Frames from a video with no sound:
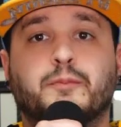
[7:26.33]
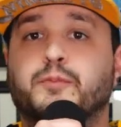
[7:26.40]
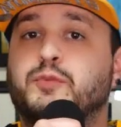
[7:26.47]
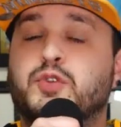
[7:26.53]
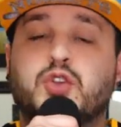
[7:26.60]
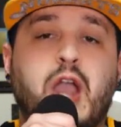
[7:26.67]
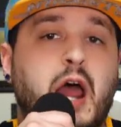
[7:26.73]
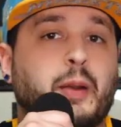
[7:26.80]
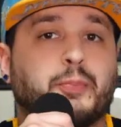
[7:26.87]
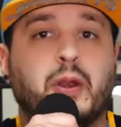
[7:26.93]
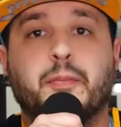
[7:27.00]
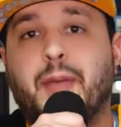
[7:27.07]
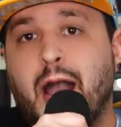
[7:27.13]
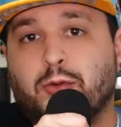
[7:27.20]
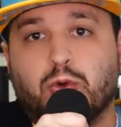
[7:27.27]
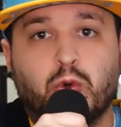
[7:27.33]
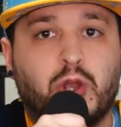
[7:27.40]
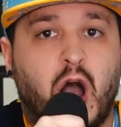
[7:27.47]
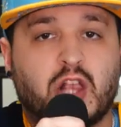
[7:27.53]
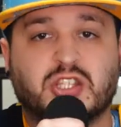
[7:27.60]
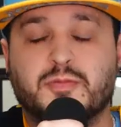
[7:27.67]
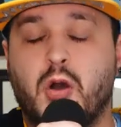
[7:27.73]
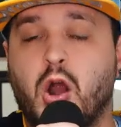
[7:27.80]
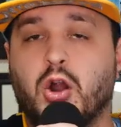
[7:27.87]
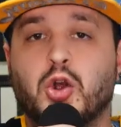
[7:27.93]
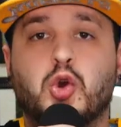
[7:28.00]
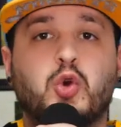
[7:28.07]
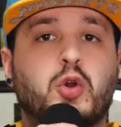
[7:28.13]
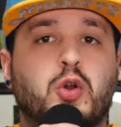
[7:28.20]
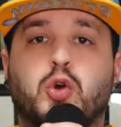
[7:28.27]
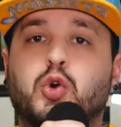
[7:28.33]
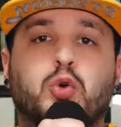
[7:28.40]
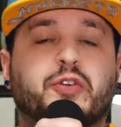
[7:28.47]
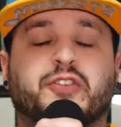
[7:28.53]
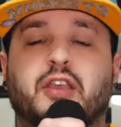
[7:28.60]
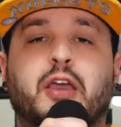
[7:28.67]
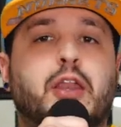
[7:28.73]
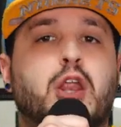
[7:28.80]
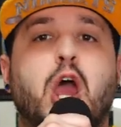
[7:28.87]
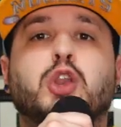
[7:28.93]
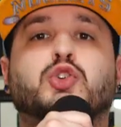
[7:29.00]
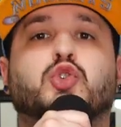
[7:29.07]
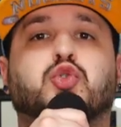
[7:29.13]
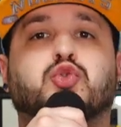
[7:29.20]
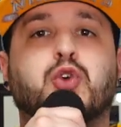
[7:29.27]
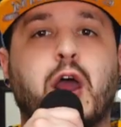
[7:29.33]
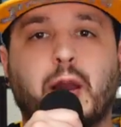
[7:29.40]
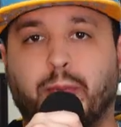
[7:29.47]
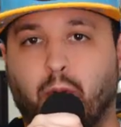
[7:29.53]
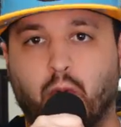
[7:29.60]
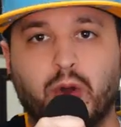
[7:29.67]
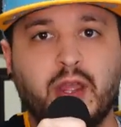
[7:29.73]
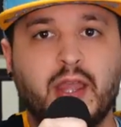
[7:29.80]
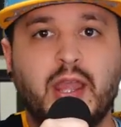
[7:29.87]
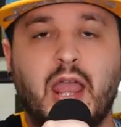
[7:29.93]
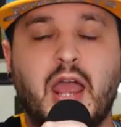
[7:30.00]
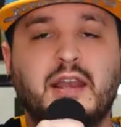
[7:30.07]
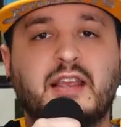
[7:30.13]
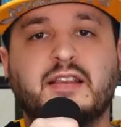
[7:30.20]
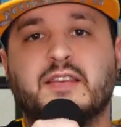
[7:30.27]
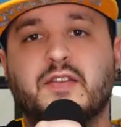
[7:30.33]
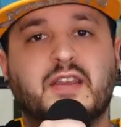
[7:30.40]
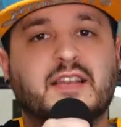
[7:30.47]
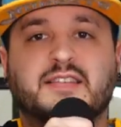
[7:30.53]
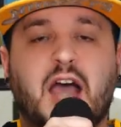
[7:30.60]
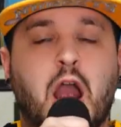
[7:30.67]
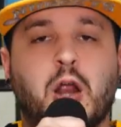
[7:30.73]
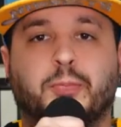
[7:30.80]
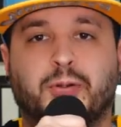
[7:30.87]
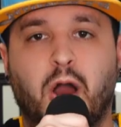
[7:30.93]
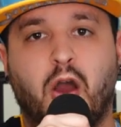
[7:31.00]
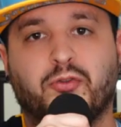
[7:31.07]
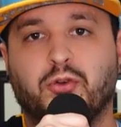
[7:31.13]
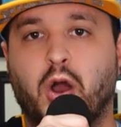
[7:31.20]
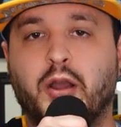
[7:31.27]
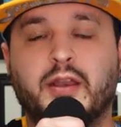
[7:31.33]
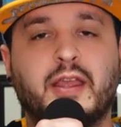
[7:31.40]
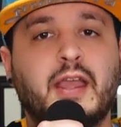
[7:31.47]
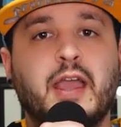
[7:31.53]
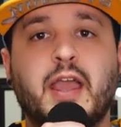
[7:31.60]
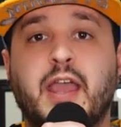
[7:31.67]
You got to bring back Rui Hachimura, who's incredible in the entire playoff run.